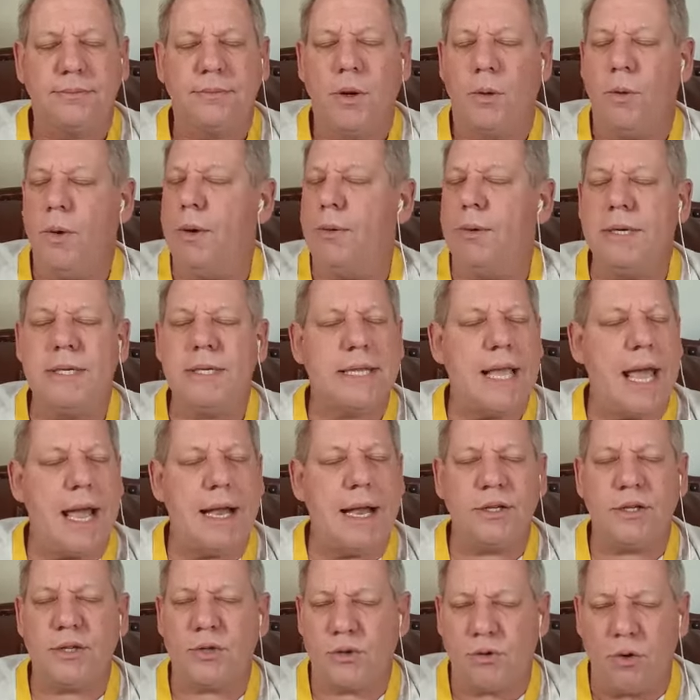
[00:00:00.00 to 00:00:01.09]
We will
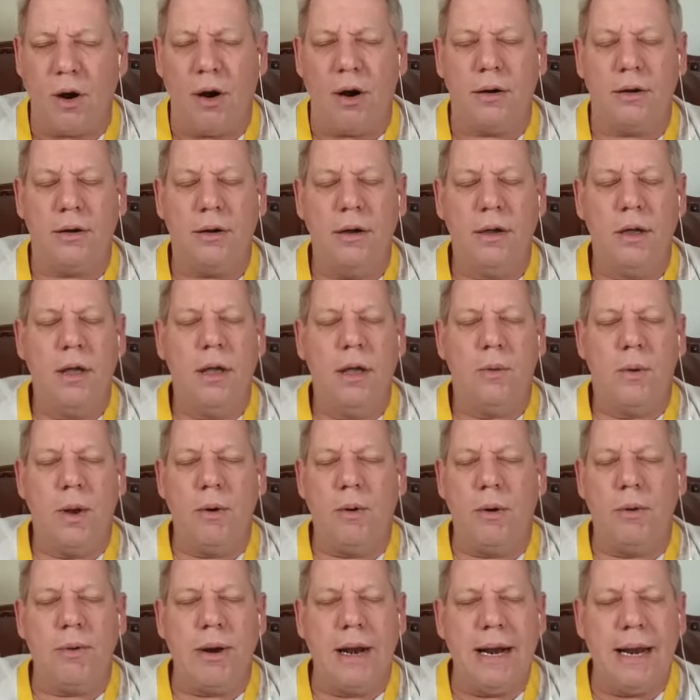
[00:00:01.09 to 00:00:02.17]
stand strong. We
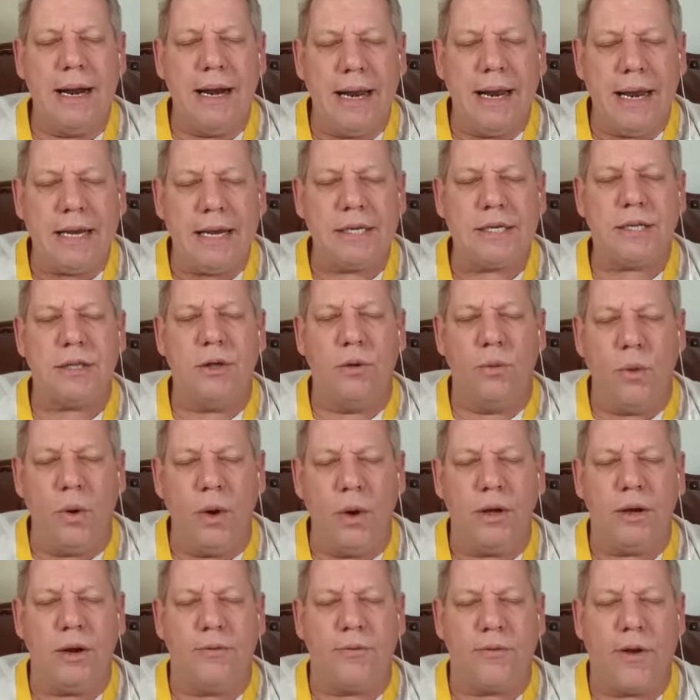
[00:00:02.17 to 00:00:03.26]
will release the
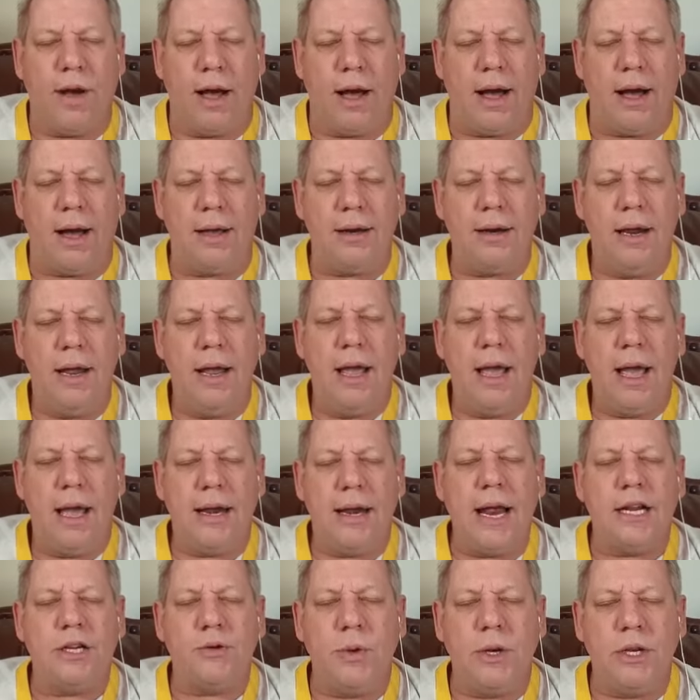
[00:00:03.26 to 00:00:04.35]
word of God. And
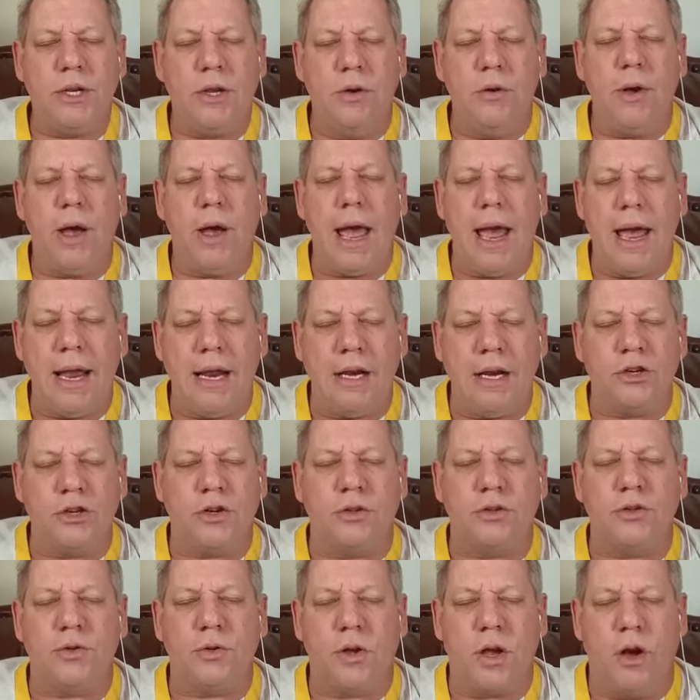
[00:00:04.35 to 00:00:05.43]
as we do,
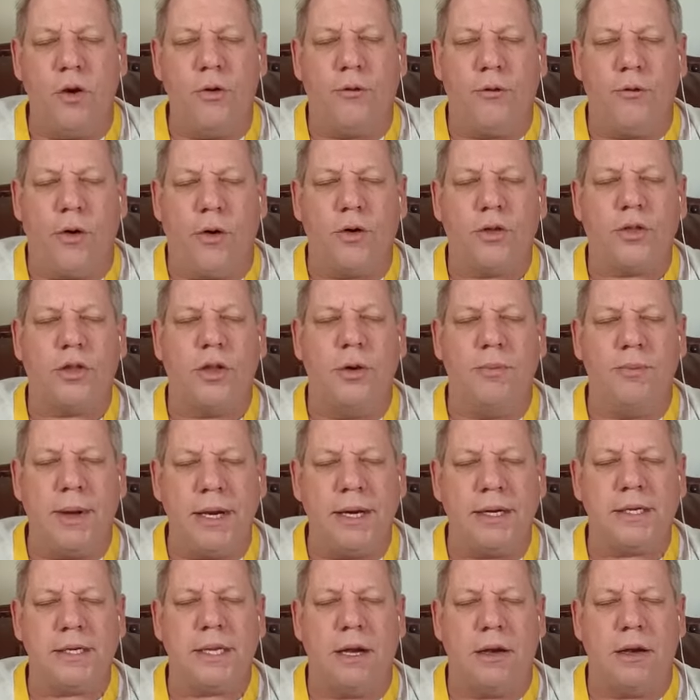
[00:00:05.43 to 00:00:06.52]
angels will go forth to
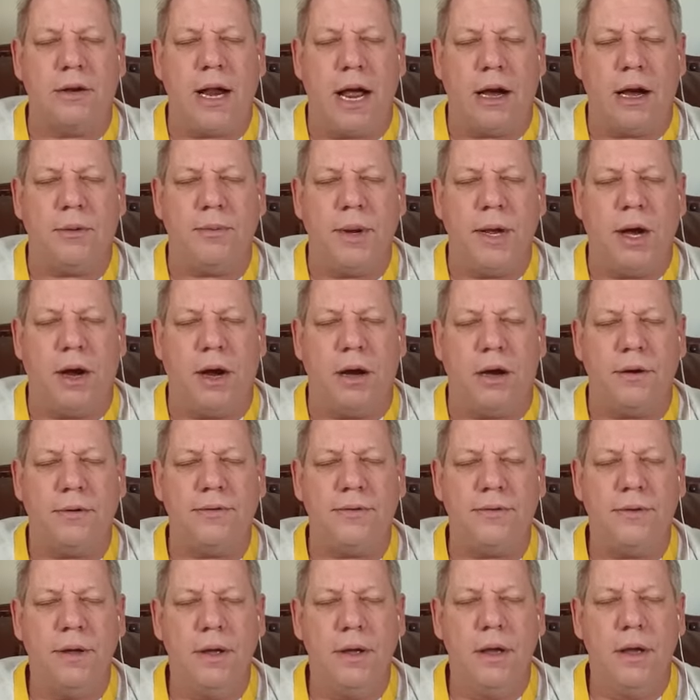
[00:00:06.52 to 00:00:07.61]
minister on our
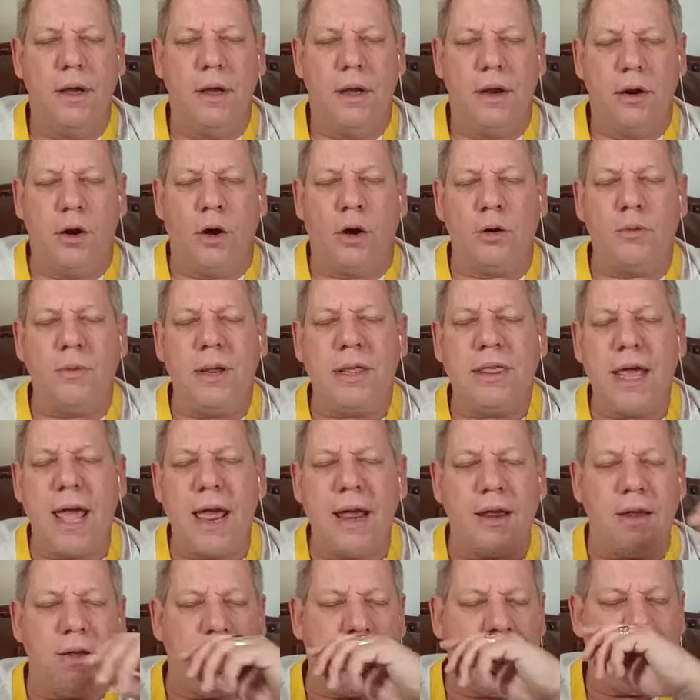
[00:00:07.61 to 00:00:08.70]
behalf. Lord, we
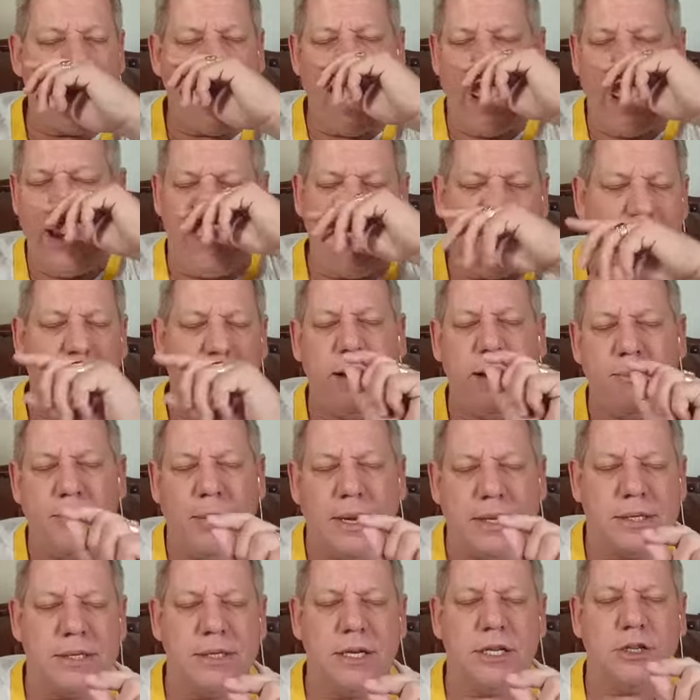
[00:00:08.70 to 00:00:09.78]
thank you that every
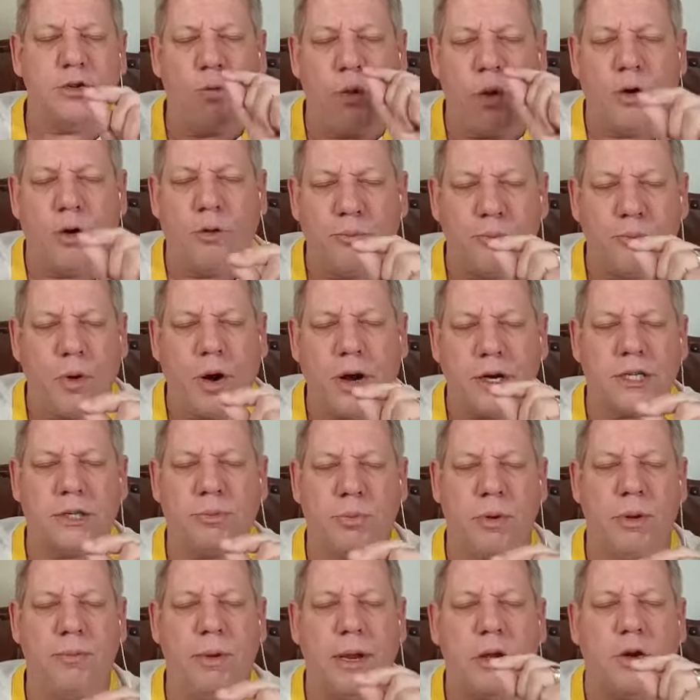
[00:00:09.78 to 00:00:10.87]
business will
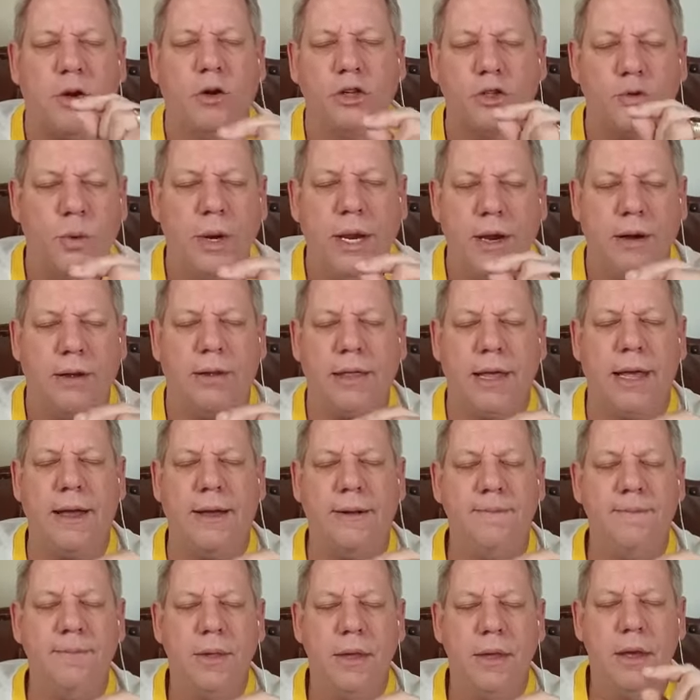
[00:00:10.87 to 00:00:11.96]
prosper because we are there.
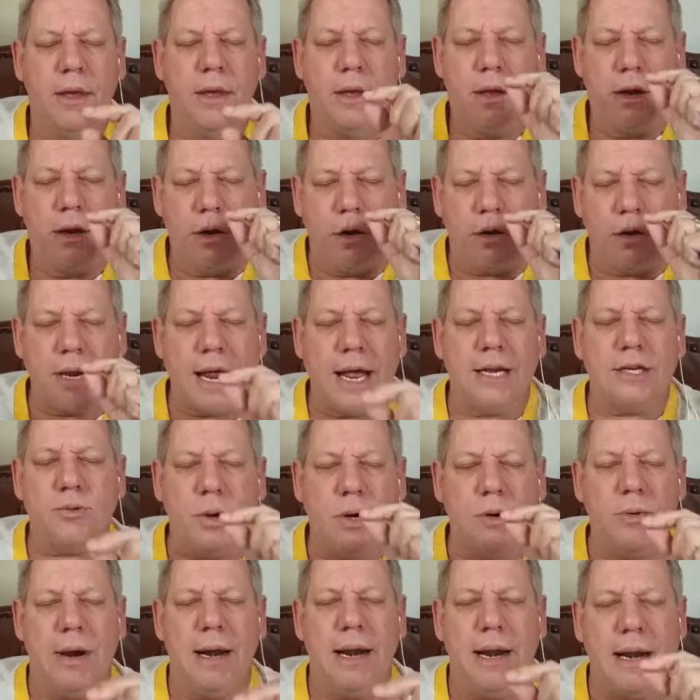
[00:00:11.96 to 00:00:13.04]
Lord, as
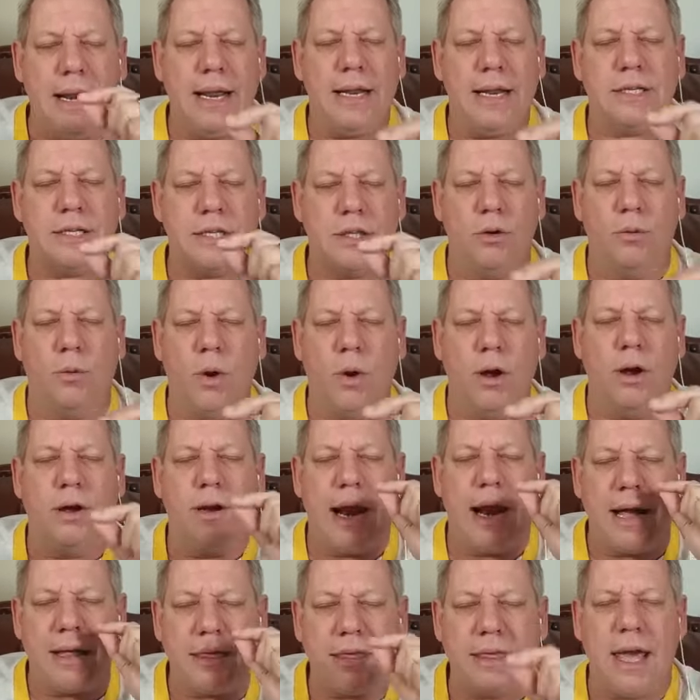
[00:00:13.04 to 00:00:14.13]
we release the word,
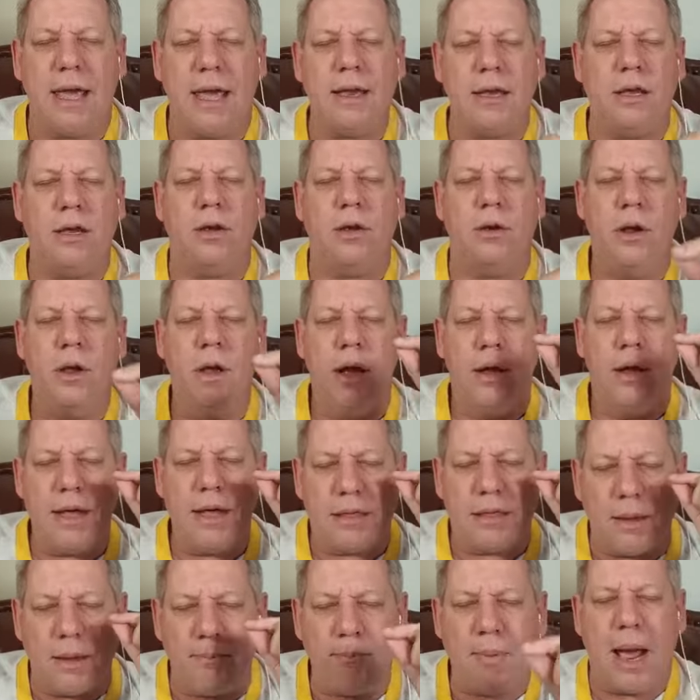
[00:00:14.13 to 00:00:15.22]
I thank you
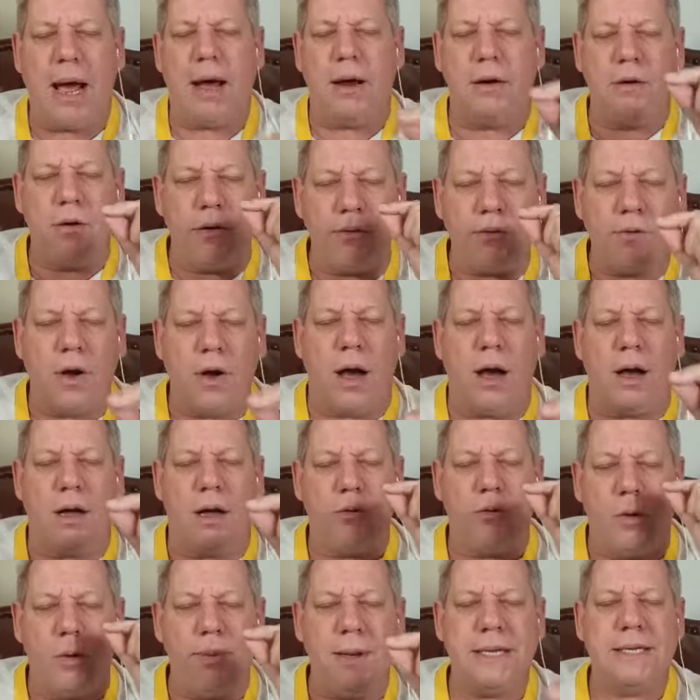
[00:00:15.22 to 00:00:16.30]
that the power of
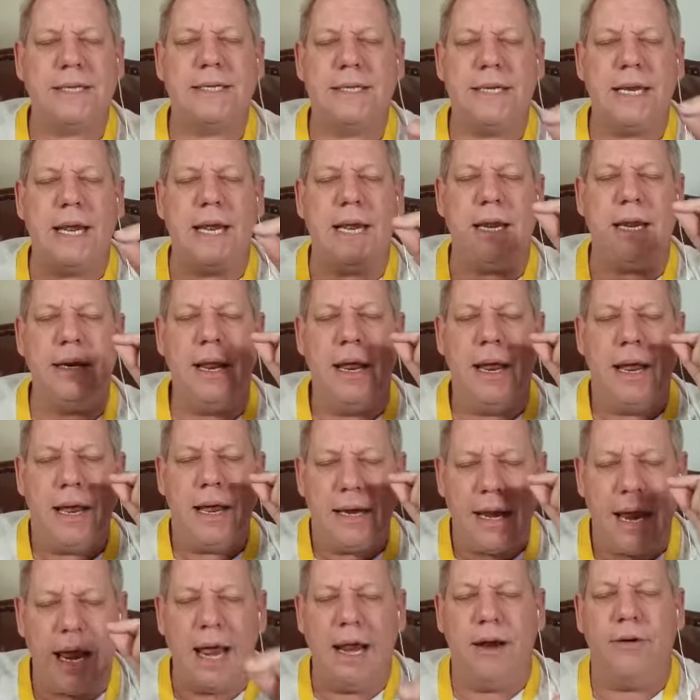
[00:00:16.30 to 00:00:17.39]
God will be seen
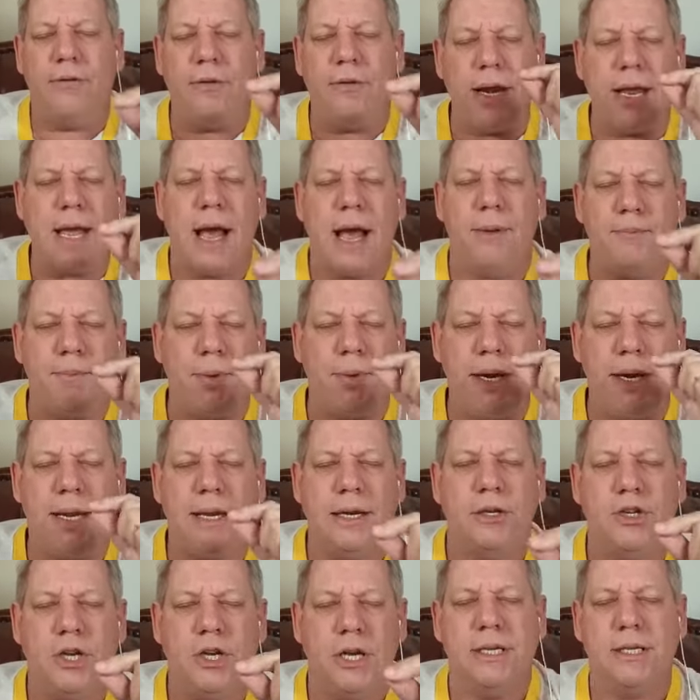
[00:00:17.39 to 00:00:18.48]
in every company
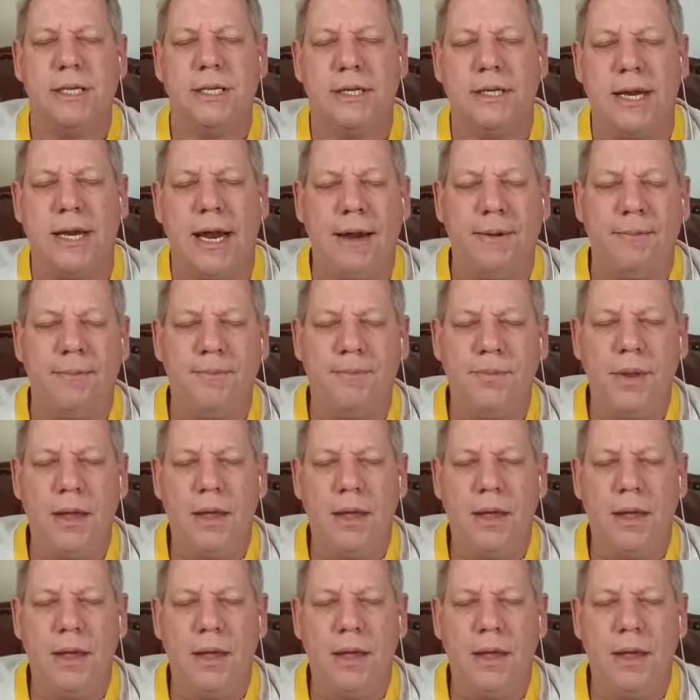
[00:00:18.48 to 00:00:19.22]
in Jesus' name.